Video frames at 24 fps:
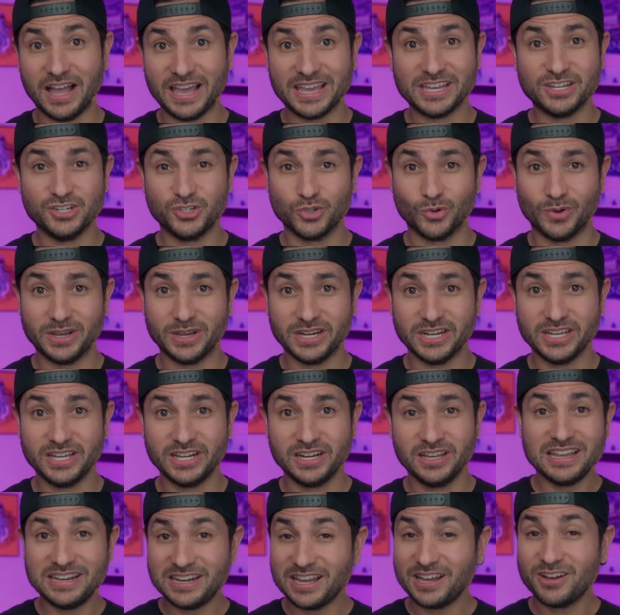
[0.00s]
I enjoyed it.
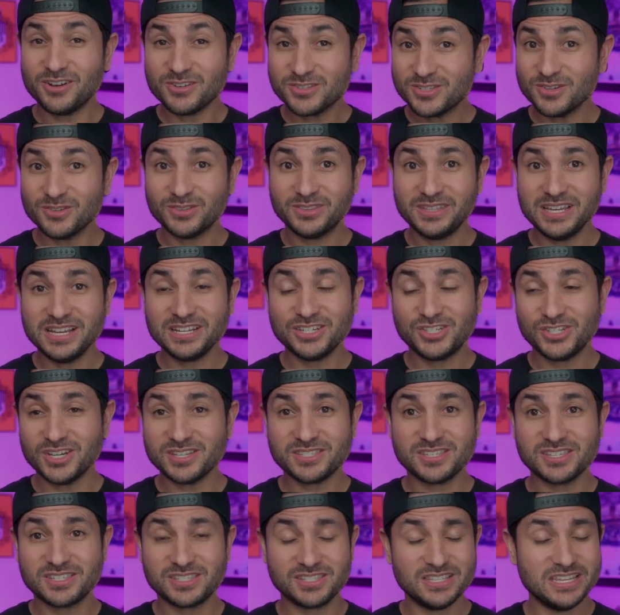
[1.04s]
And I also think
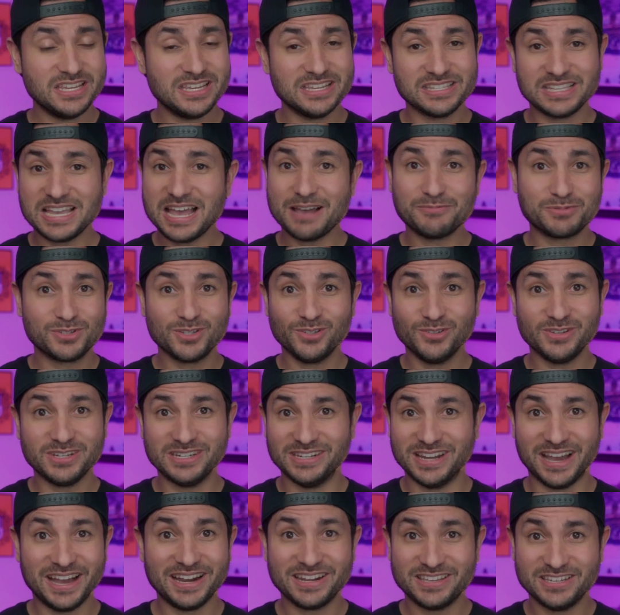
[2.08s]
Justice League is absolutely
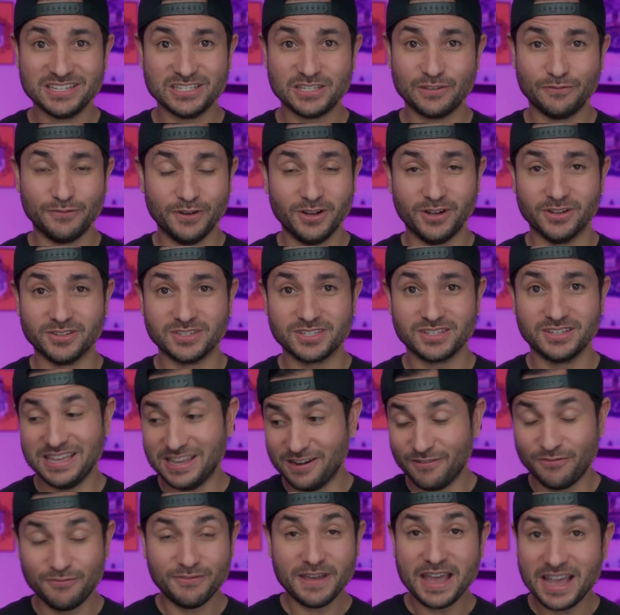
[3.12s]
not his fault. In
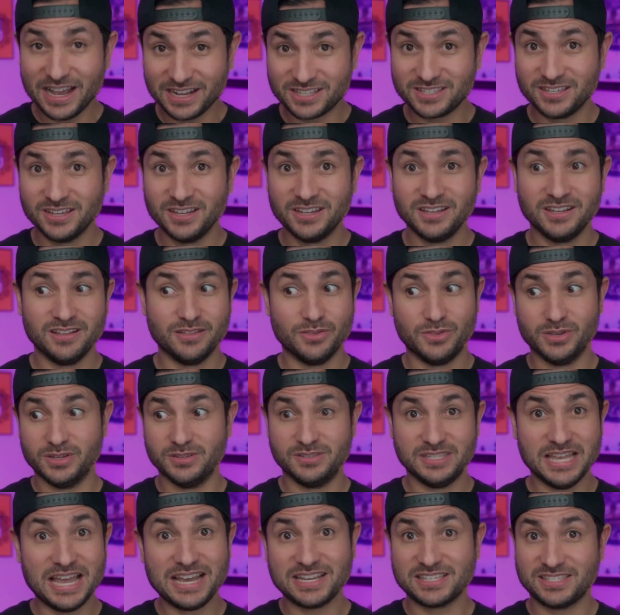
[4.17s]
fact, the
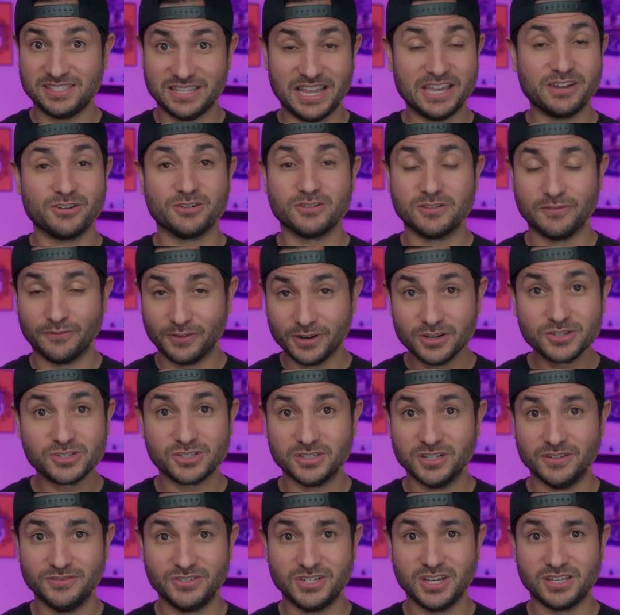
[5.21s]
Zack Snyder's version
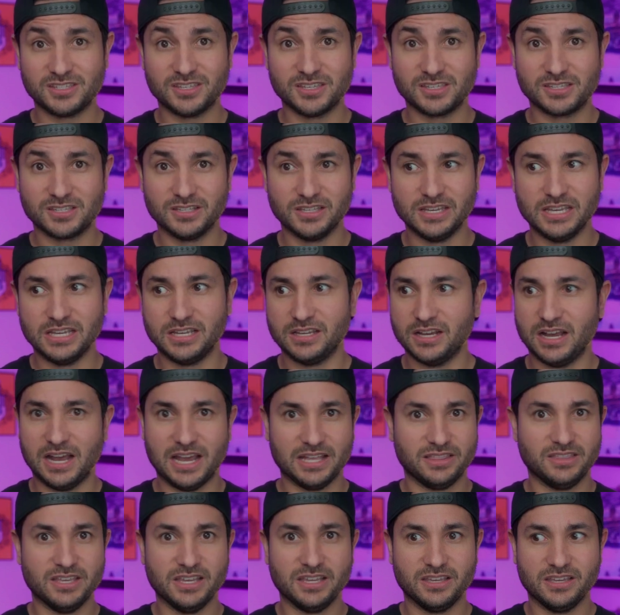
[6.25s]
of Justice League, I
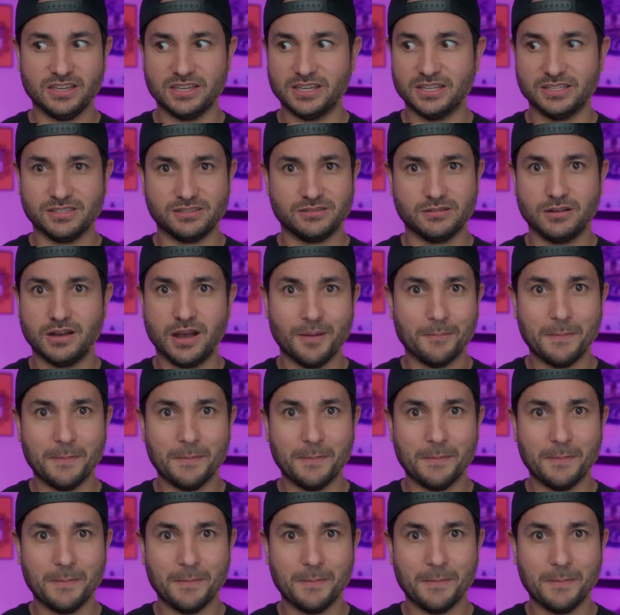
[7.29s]
think, is a